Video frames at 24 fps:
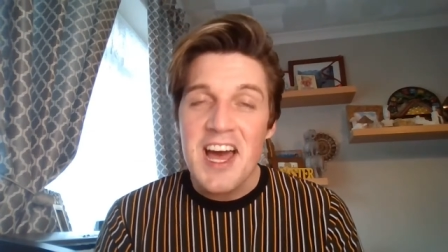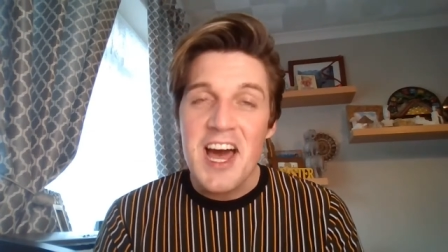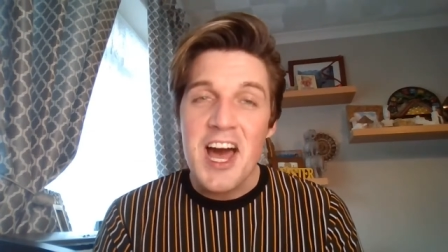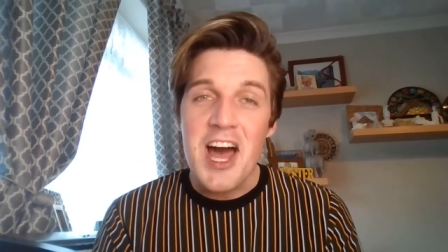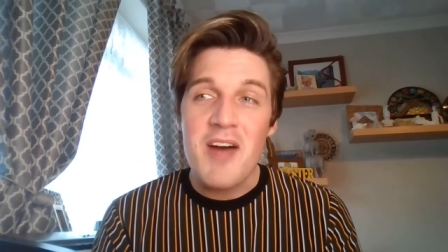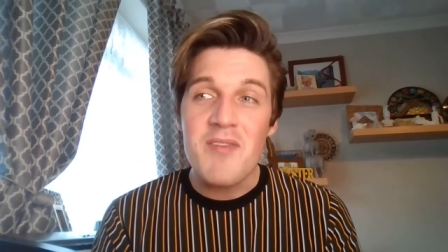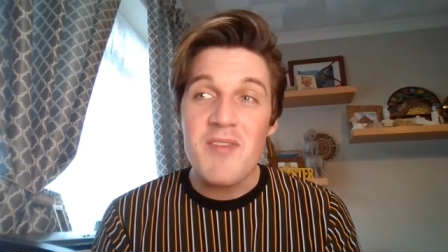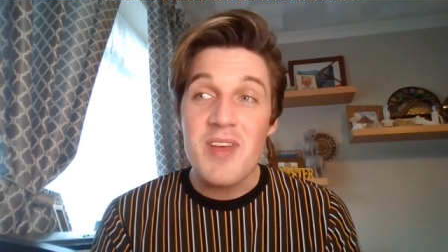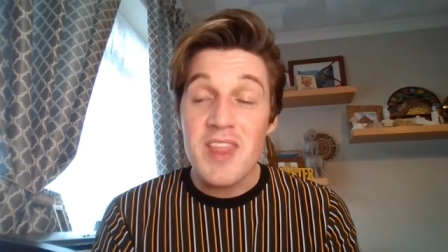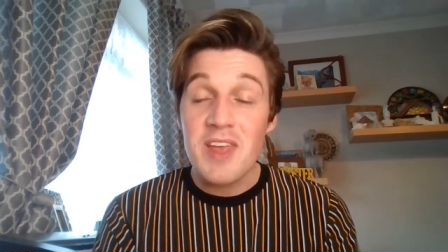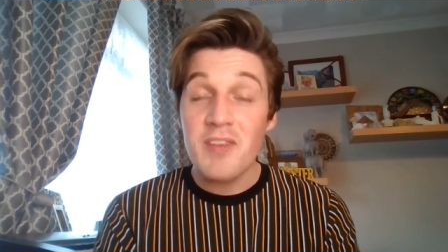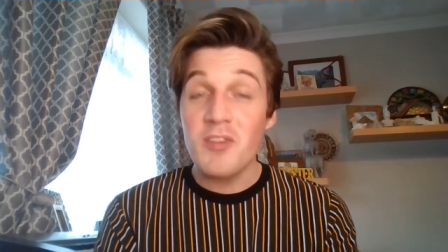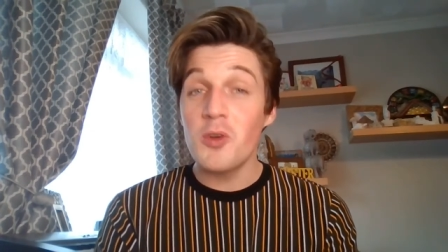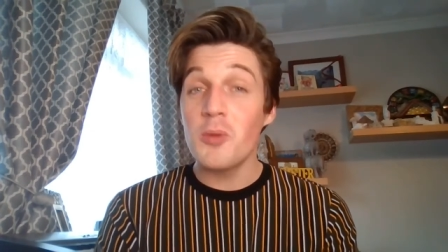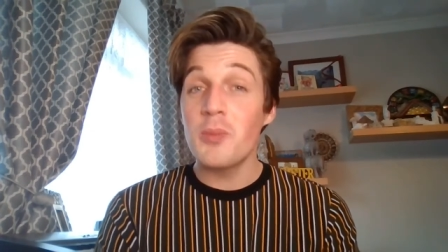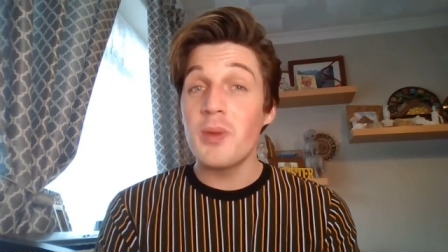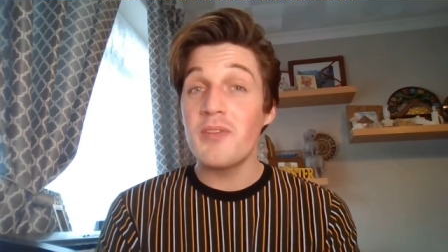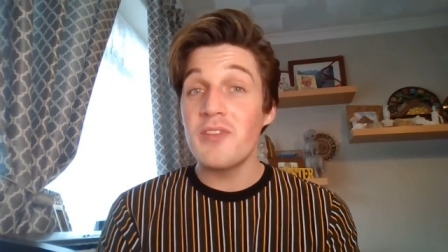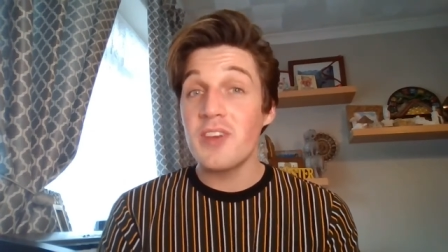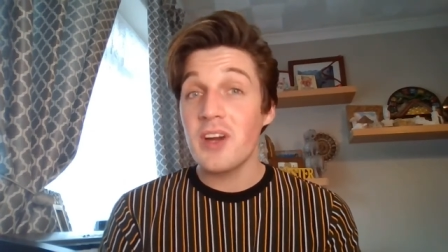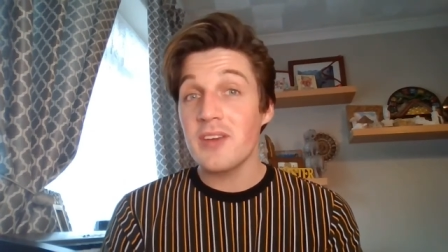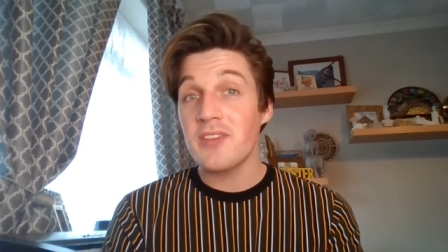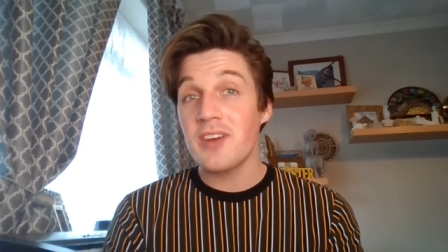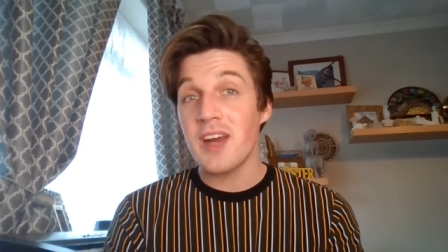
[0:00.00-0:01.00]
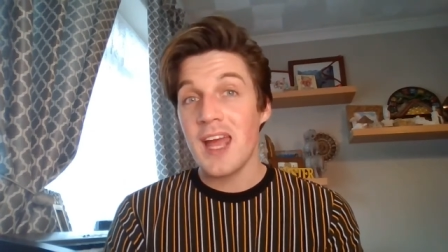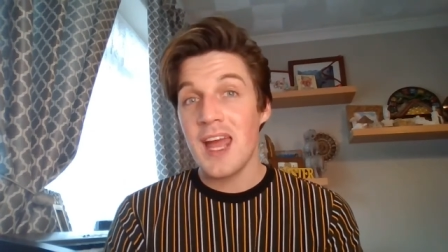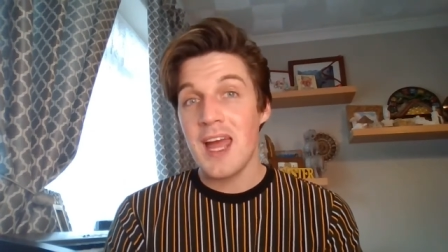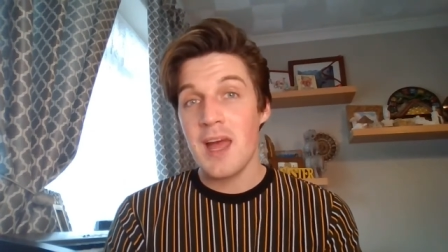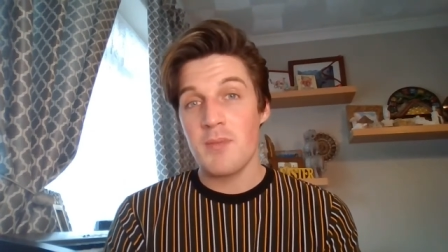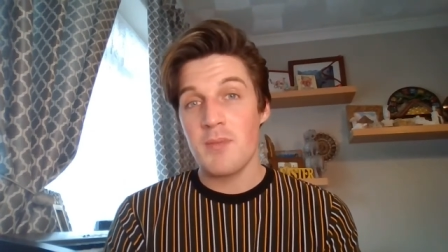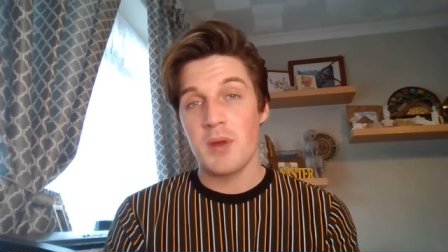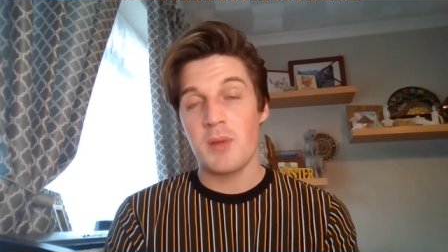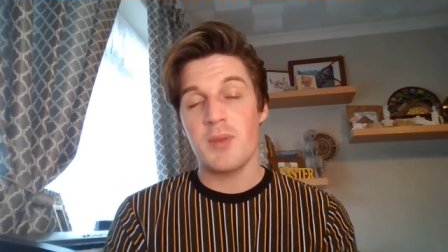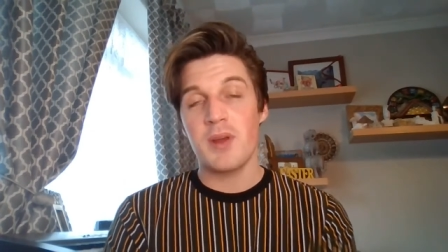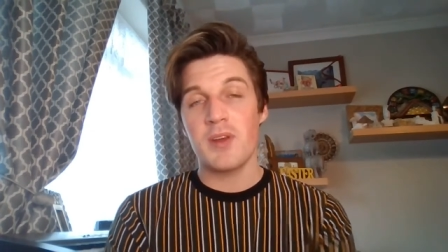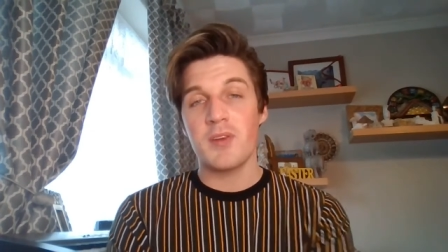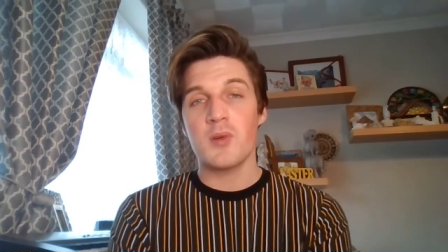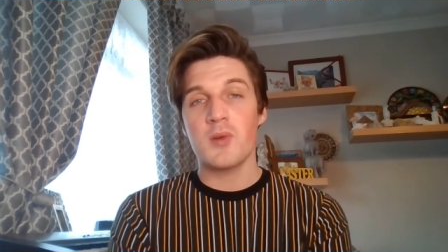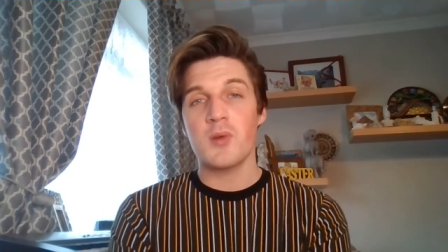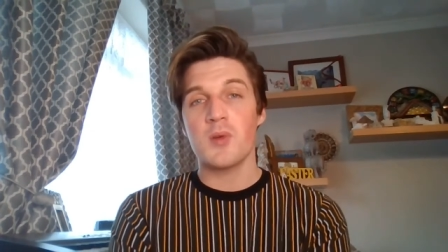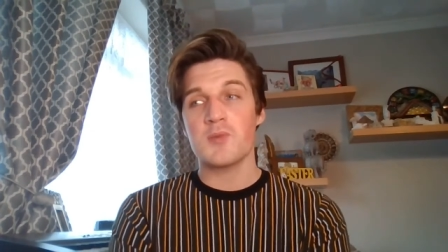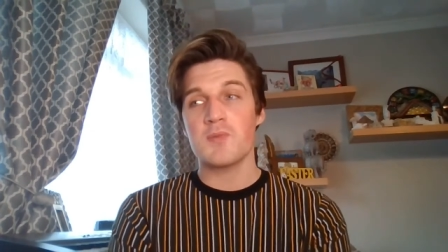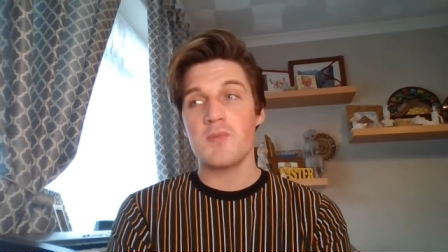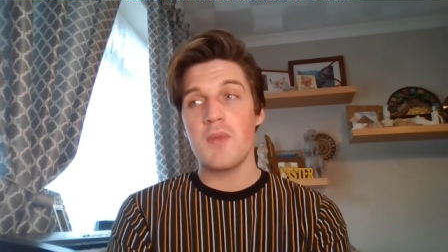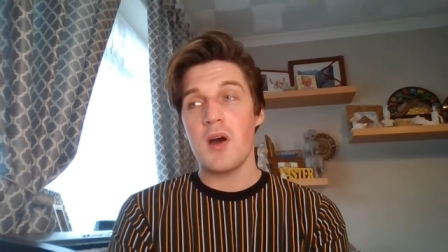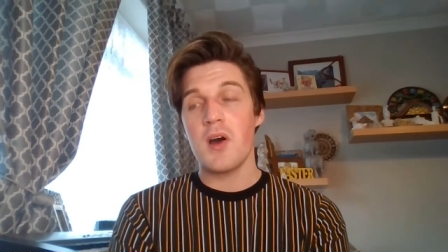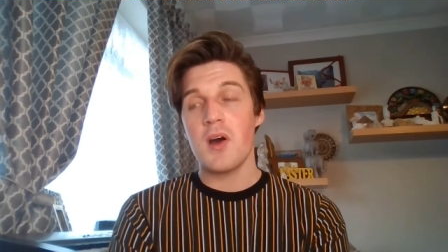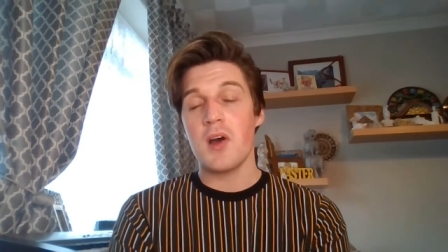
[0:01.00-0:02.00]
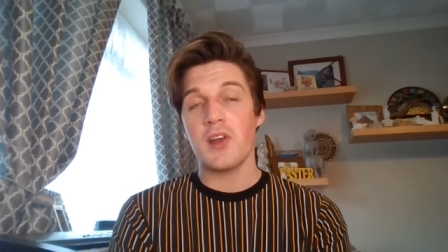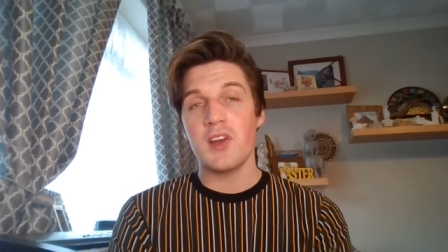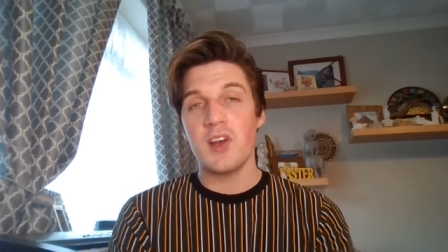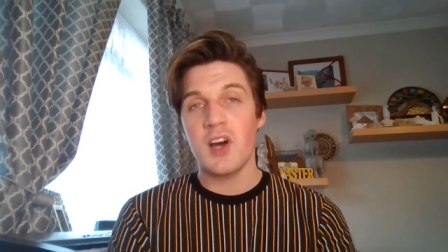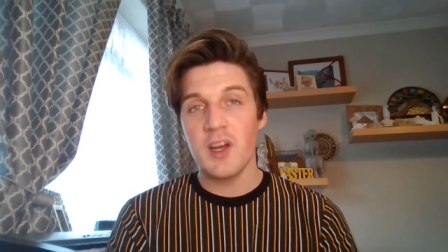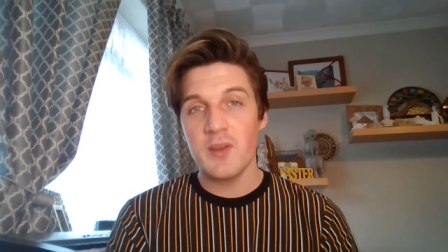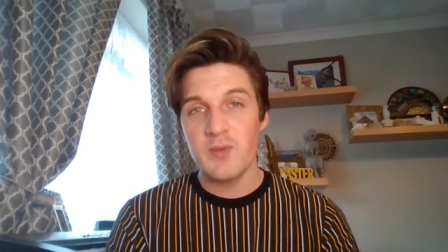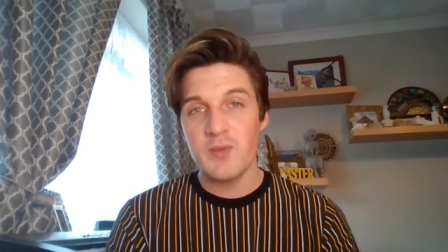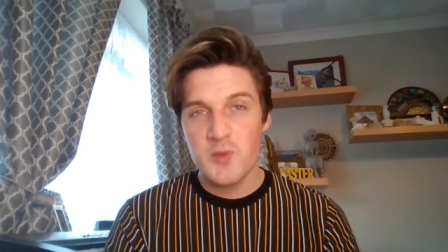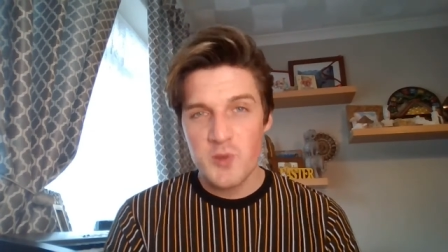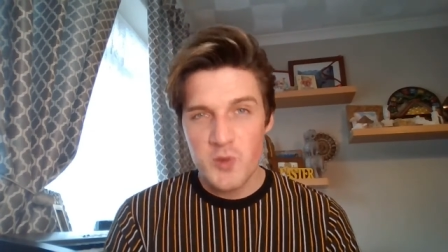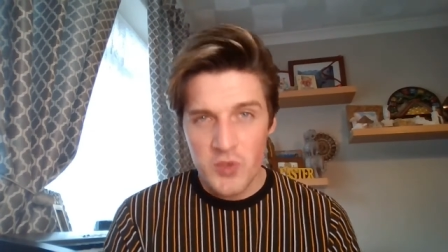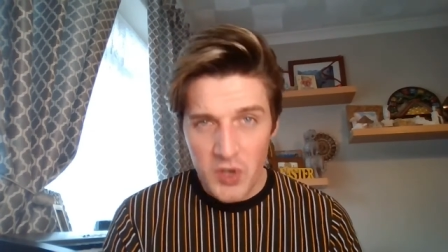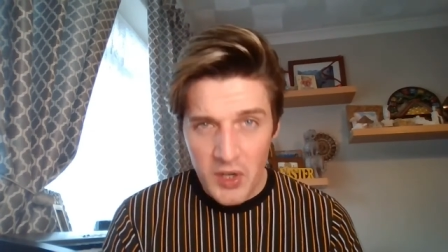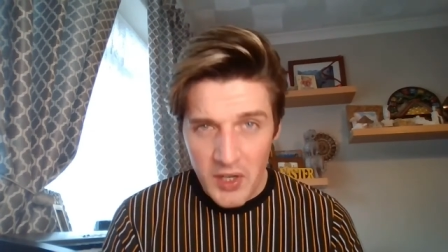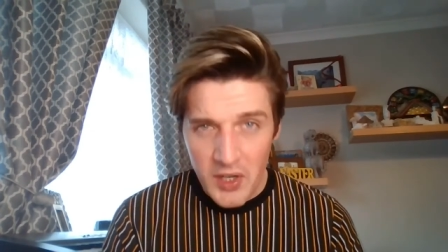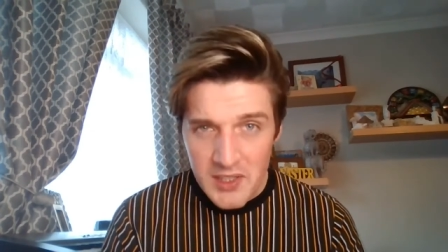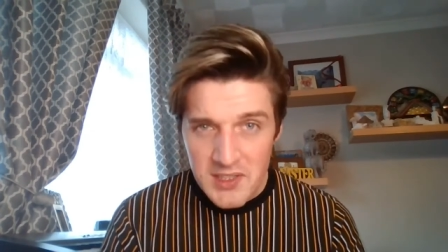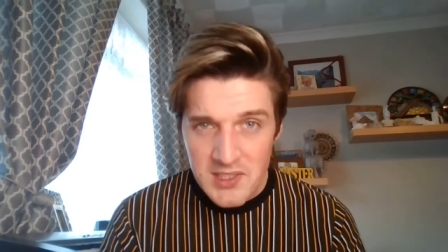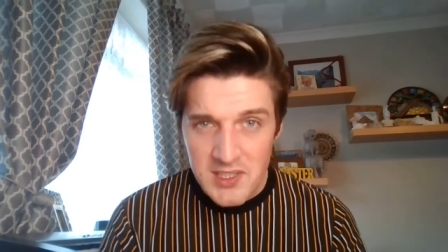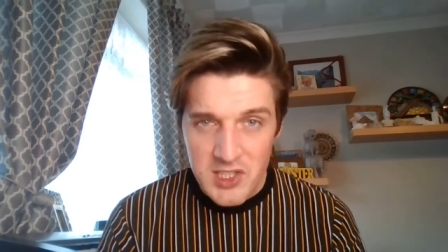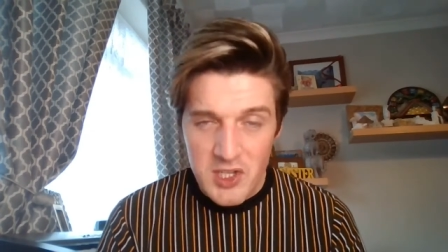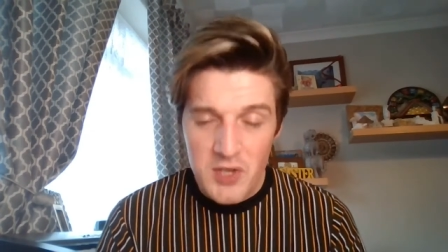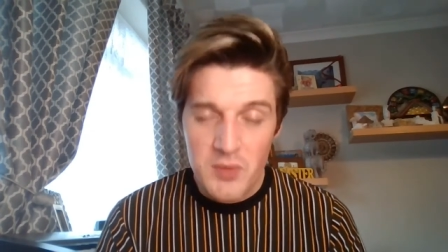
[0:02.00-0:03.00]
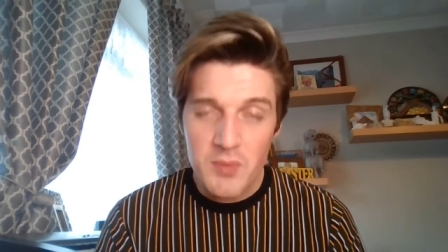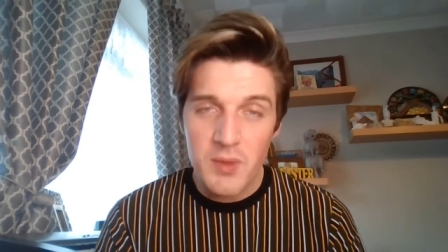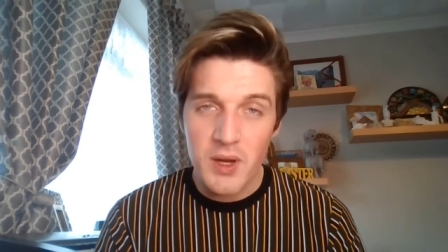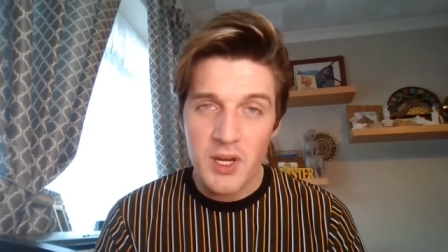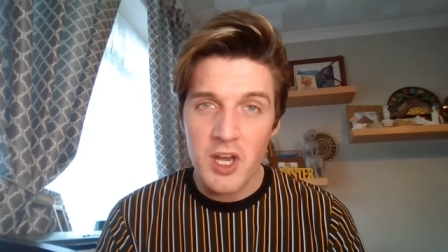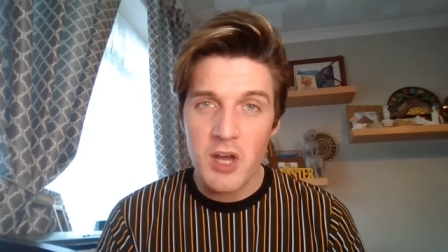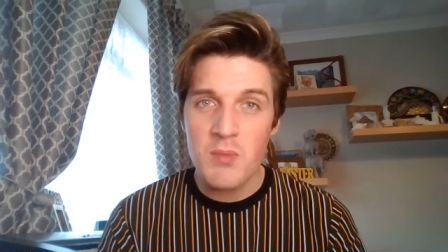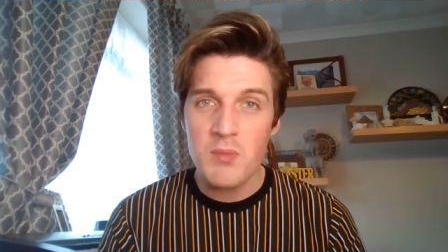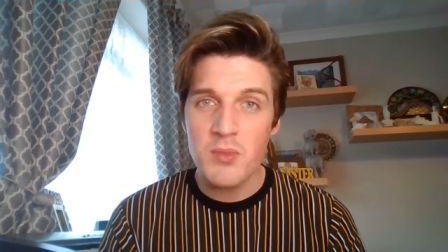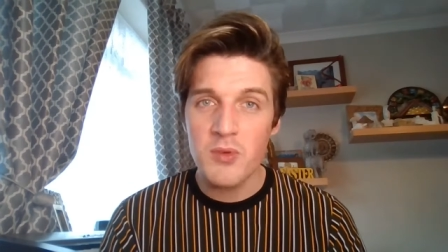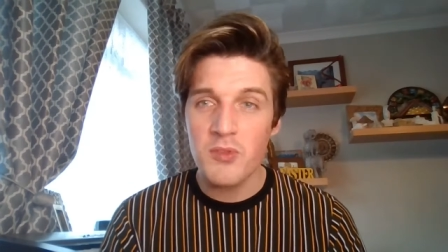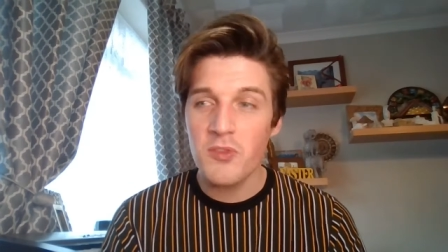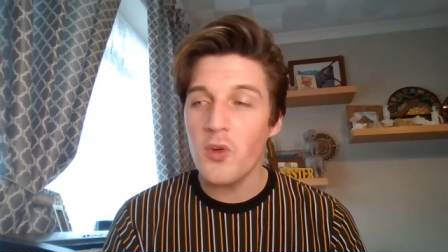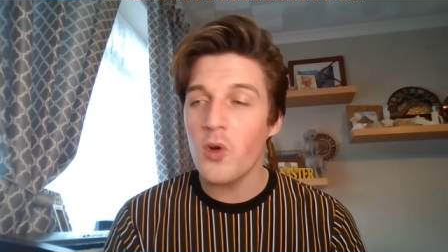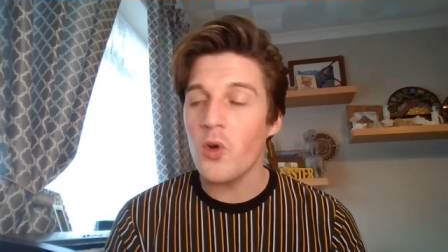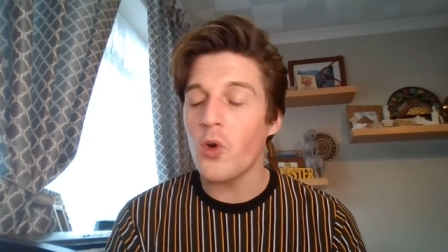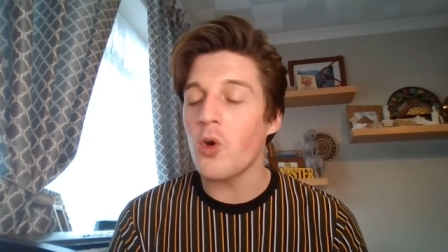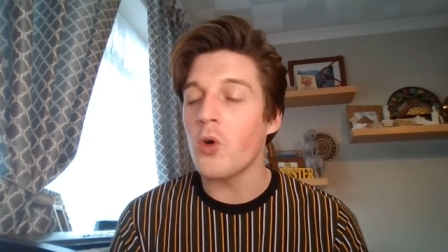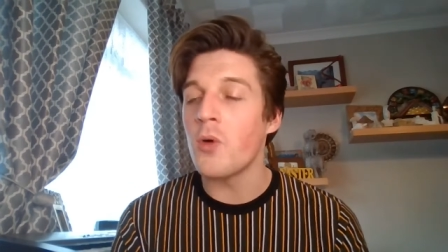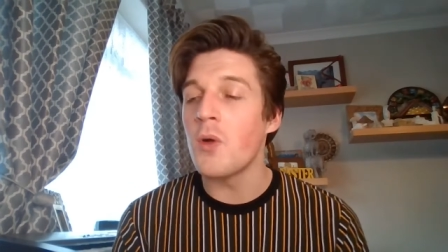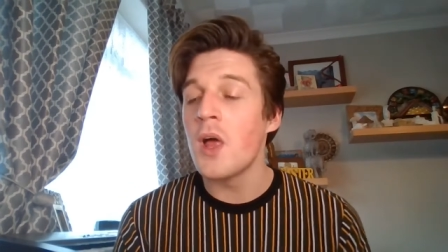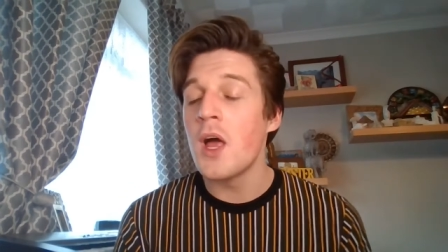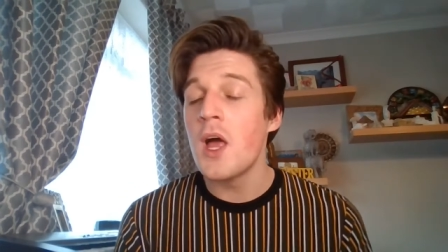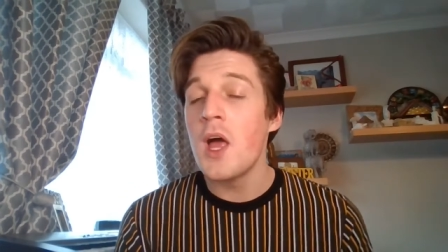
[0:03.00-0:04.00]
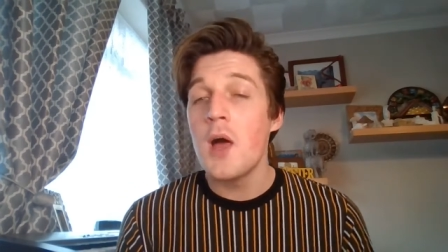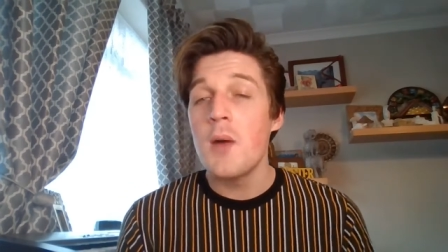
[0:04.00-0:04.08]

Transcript: Um, and they've all been very, very happy, but of course mine, I've tried to do my own before,